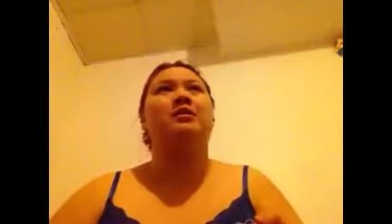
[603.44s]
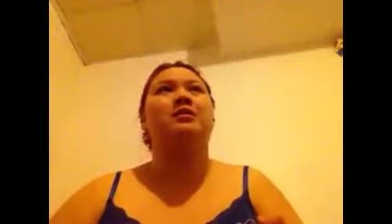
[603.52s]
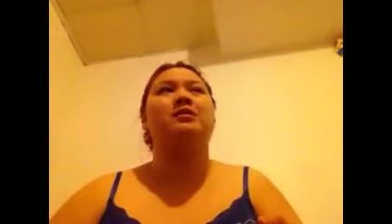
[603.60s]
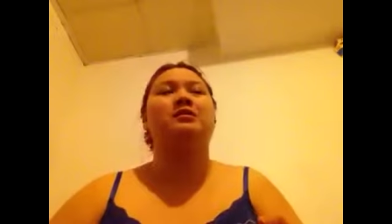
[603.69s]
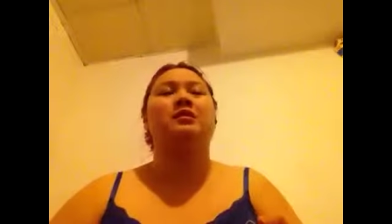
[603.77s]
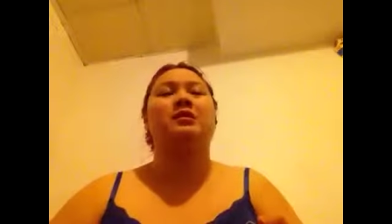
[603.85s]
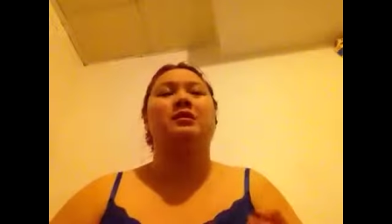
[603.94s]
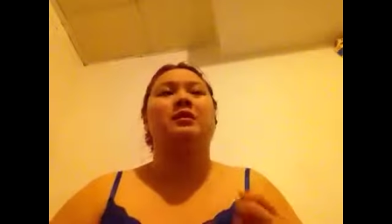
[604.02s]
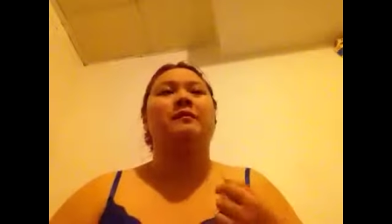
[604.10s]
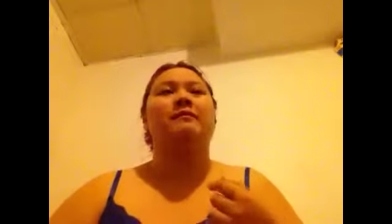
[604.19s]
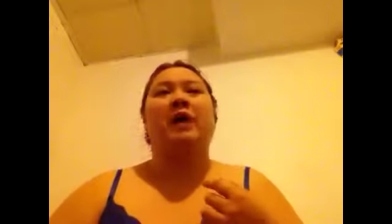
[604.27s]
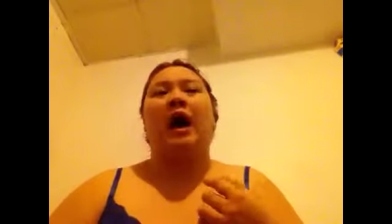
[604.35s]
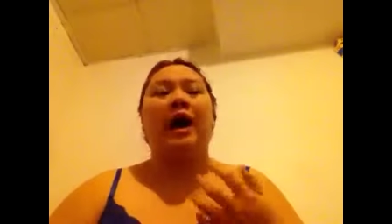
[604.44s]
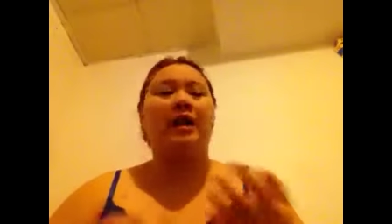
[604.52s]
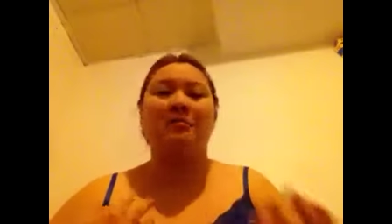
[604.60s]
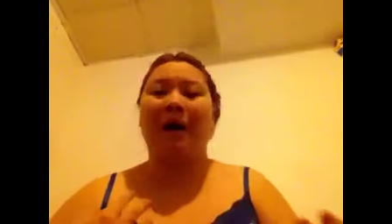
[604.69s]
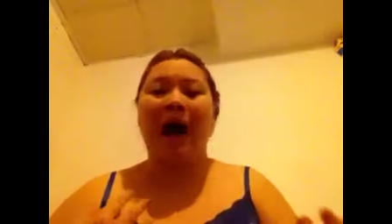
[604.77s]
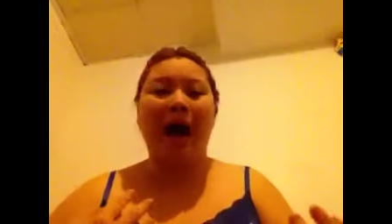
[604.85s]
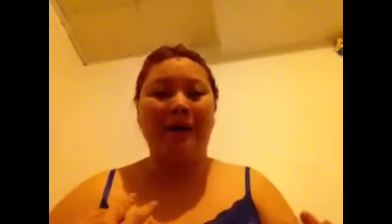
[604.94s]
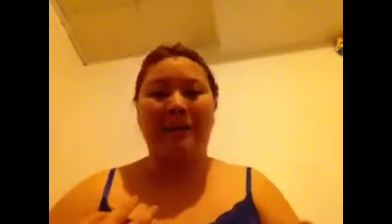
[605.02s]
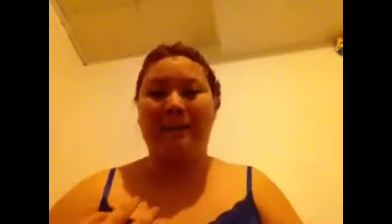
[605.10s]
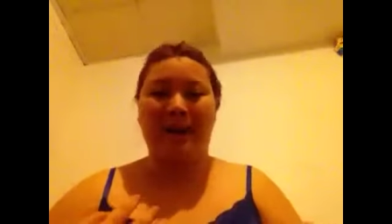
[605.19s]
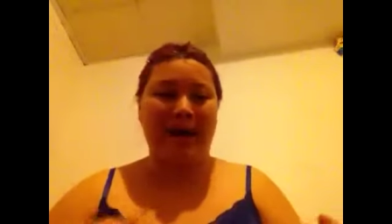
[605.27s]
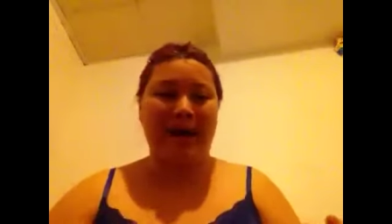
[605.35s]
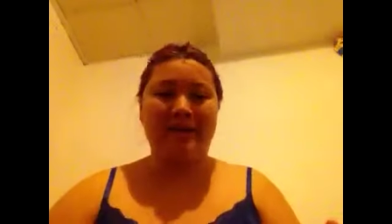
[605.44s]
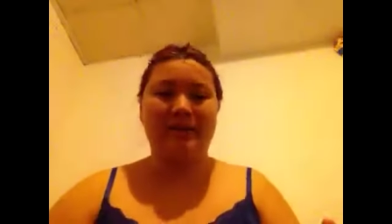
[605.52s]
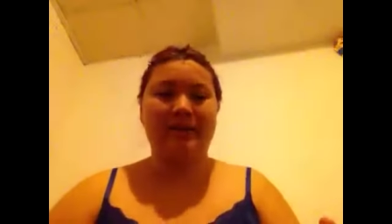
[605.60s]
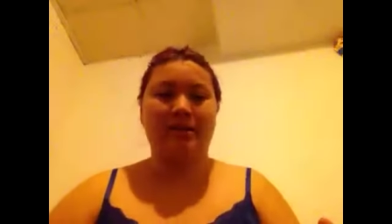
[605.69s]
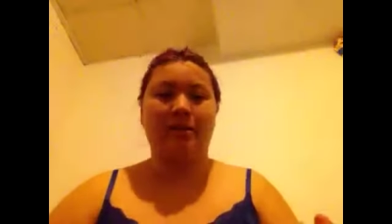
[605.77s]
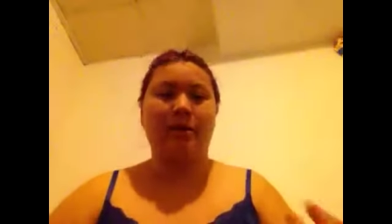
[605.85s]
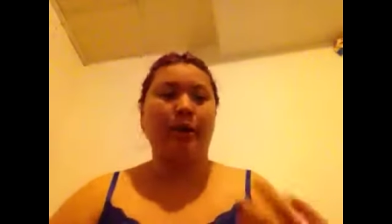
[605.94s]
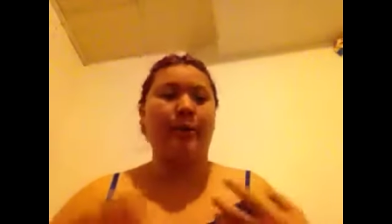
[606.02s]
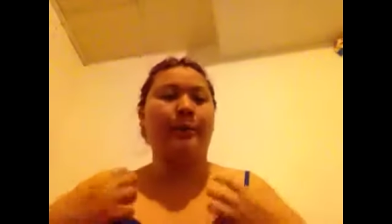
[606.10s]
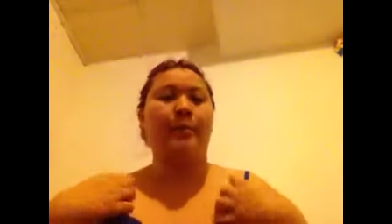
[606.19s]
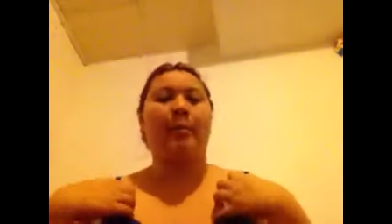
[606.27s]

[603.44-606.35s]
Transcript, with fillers: just hiding behind a mask, you know?